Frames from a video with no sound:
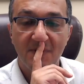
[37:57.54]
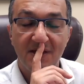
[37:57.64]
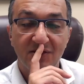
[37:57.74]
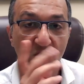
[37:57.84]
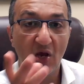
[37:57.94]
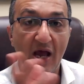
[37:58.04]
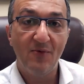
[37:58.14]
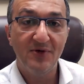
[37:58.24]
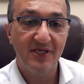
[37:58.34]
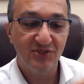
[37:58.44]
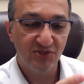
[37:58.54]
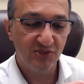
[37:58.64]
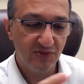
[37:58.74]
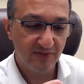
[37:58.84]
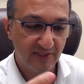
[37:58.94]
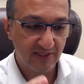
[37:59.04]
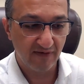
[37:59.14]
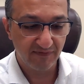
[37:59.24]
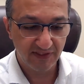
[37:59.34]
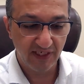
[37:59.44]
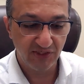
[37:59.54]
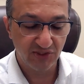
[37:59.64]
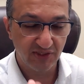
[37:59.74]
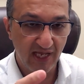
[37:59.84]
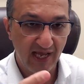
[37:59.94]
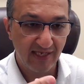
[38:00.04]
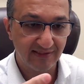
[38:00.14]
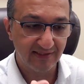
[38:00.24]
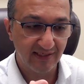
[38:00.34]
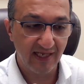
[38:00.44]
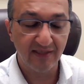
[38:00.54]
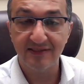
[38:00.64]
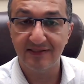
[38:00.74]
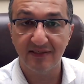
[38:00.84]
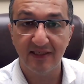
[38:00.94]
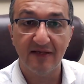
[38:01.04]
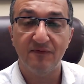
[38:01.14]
So I would introduce the conversation as in, hey, listen, life was